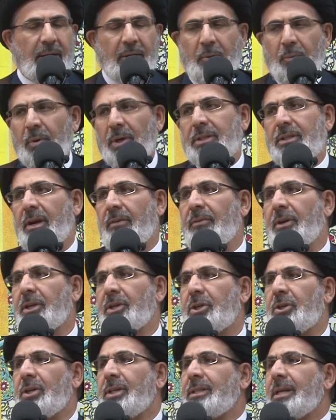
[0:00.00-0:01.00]
whatever
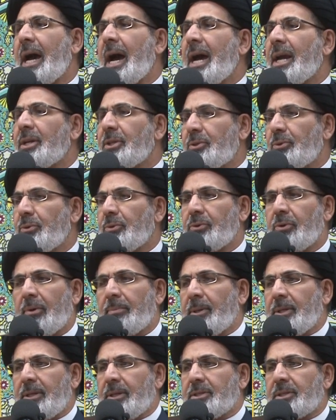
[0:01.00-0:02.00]
good I do,
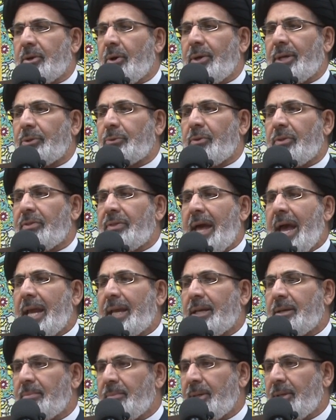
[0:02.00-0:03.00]
nobody is going to
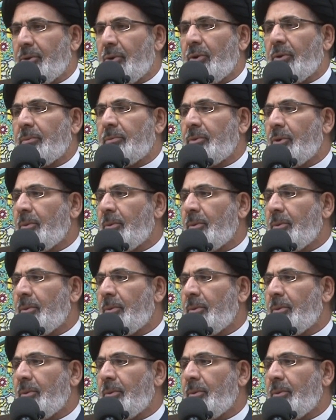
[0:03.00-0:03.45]
thank me, no,